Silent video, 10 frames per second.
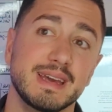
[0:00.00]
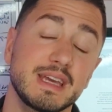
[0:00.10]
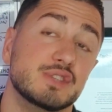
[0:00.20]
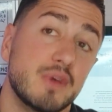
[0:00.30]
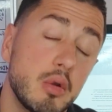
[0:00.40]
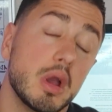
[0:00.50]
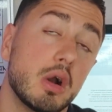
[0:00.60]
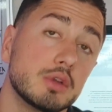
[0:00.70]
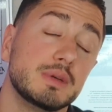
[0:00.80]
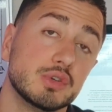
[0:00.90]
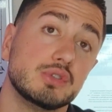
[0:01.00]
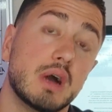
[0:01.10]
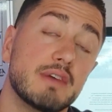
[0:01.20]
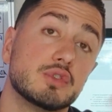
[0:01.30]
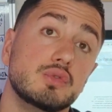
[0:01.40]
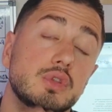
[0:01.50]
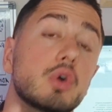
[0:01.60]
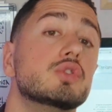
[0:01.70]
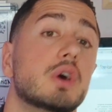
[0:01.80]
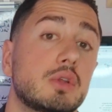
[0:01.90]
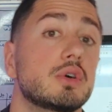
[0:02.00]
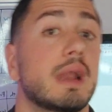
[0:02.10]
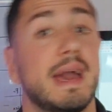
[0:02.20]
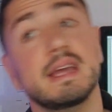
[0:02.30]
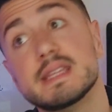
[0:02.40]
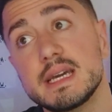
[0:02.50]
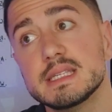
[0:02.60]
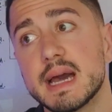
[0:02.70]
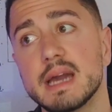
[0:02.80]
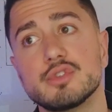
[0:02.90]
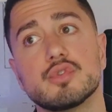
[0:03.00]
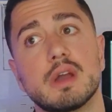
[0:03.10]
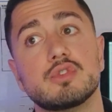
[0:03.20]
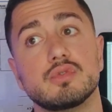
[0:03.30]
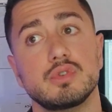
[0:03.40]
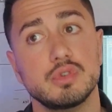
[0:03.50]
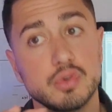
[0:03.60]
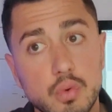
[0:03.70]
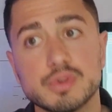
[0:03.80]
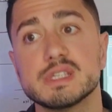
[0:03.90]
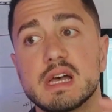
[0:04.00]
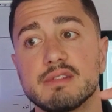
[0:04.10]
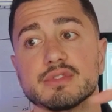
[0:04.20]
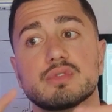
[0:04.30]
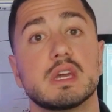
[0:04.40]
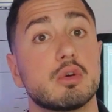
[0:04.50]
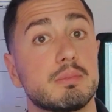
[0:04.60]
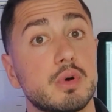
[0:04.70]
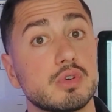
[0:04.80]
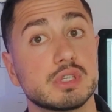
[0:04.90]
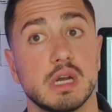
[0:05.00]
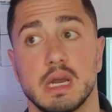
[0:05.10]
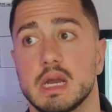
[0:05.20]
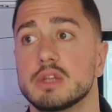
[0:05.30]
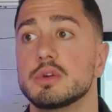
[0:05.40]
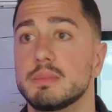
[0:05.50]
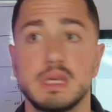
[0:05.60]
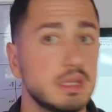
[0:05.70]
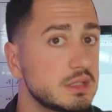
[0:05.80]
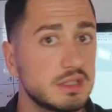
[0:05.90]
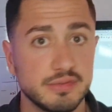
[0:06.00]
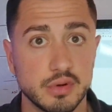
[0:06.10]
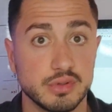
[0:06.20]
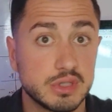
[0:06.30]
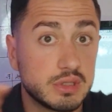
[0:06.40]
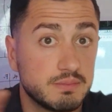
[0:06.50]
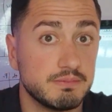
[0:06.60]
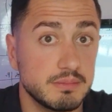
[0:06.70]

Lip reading: It's very hard because you have to know the underlying data and try to yourself to decompose the mean in different